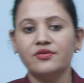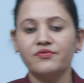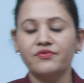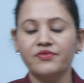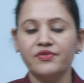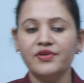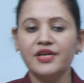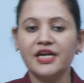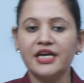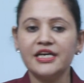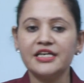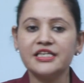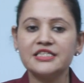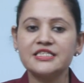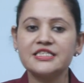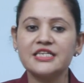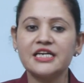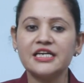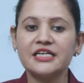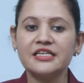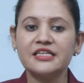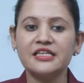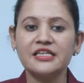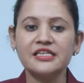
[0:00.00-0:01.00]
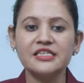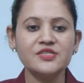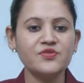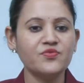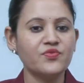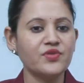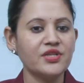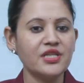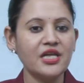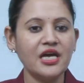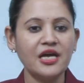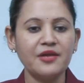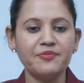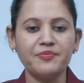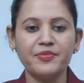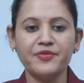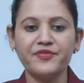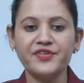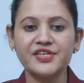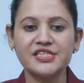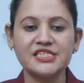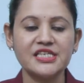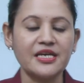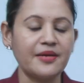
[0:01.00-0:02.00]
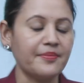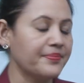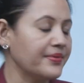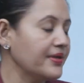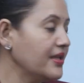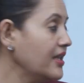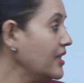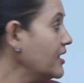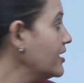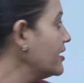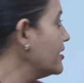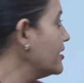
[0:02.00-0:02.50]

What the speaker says: We will understand this with the help of example.